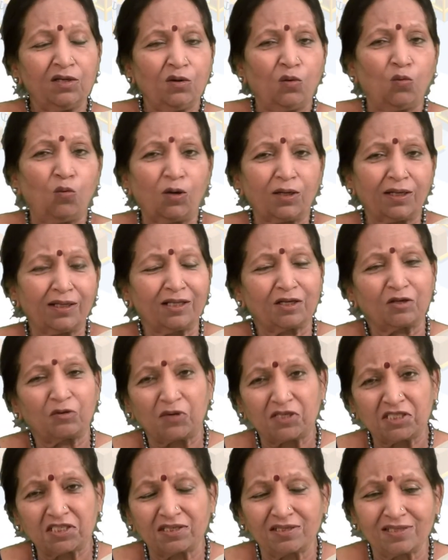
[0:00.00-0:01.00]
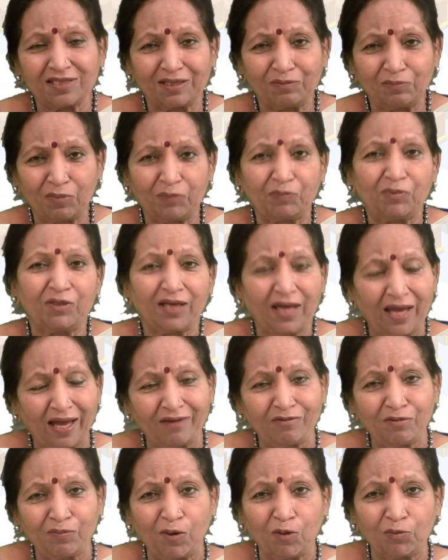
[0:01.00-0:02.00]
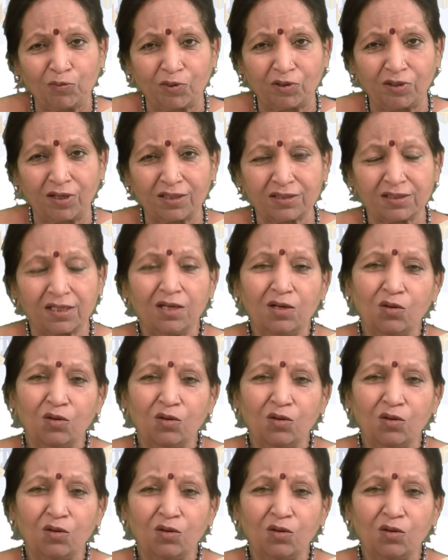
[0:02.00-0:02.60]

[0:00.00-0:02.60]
what are the questions that people have about products,